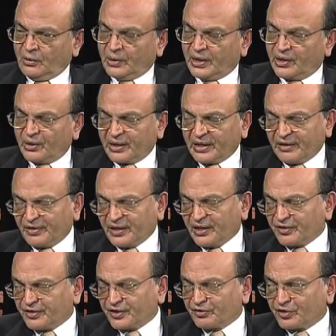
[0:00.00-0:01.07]
Well, I don't have
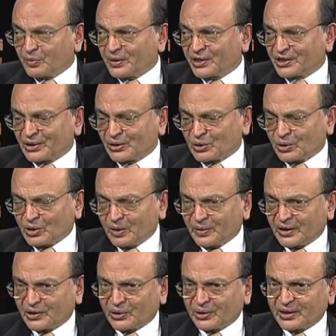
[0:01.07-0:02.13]
enough information to
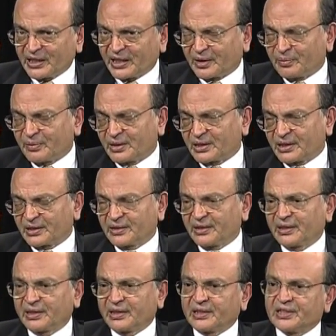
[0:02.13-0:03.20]
comment on that, but I
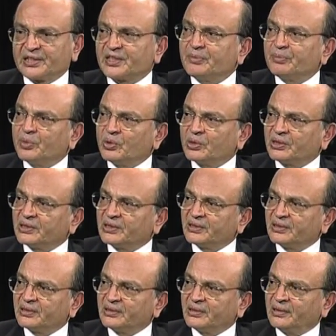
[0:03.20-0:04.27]
think it is
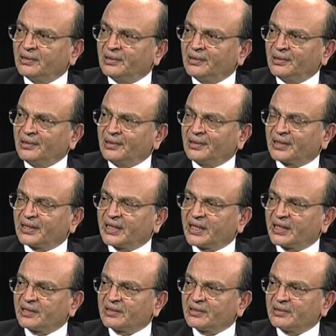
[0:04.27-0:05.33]
important
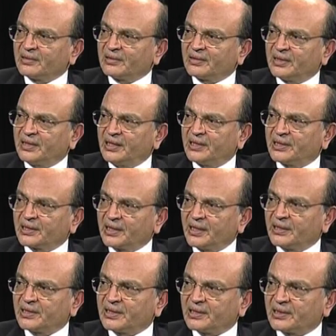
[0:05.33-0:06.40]
that these
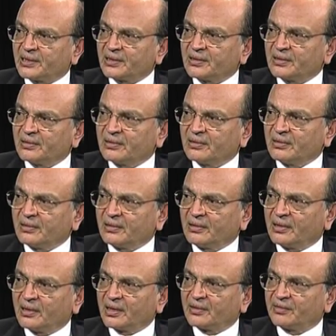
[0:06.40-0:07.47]
cases
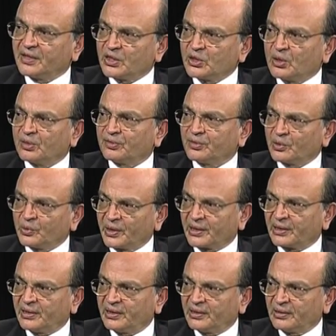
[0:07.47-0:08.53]
are resolved
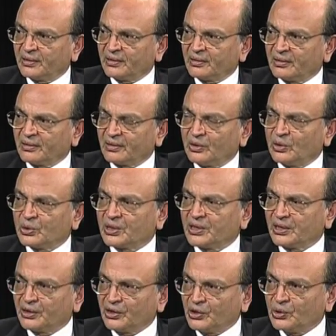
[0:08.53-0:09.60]
quickly
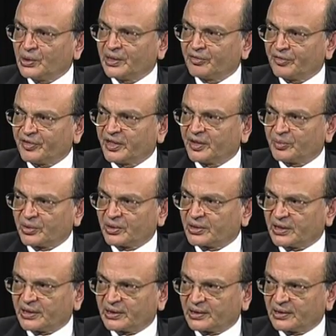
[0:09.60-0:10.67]
using due and fair
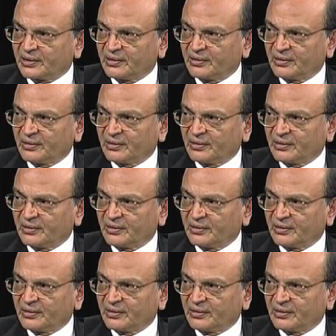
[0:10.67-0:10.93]
process.